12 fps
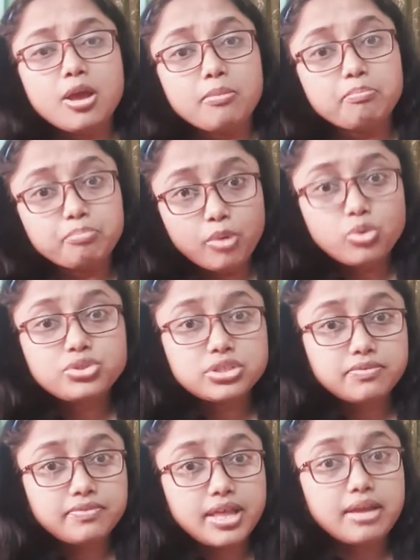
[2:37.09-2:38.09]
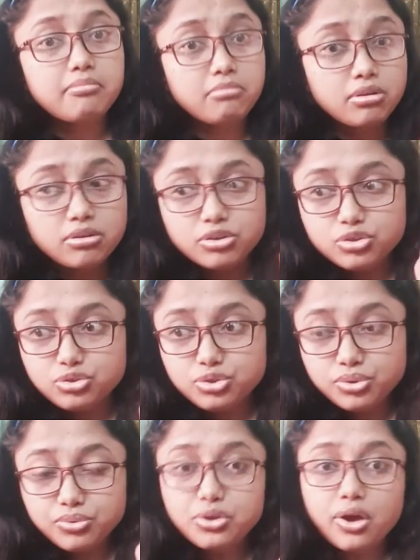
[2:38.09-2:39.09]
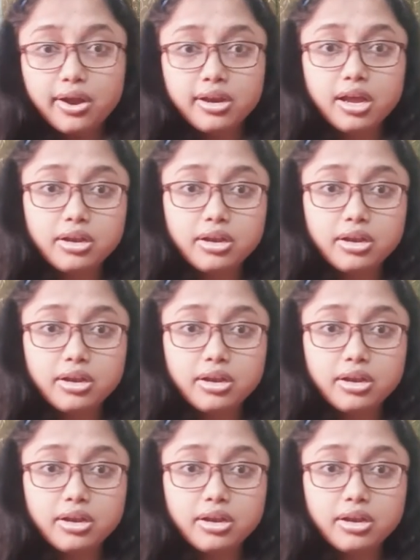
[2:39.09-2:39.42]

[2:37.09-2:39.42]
most of them do not